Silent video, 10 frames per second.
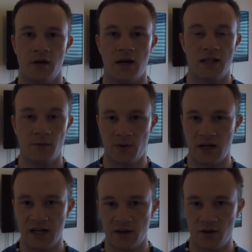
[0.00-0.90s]
and then when I
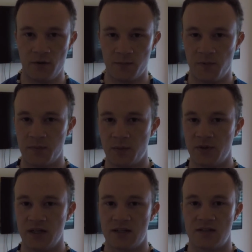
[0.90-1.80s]
get home from the
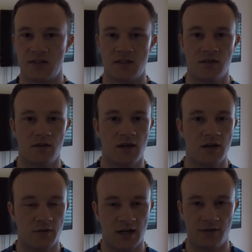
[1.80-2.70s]
Bliss, I
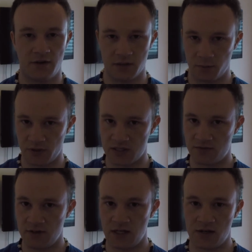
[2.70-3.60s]
will have all the Bliss
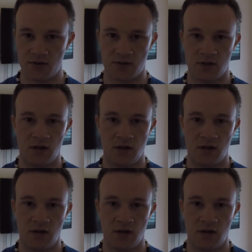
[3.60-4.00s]
videos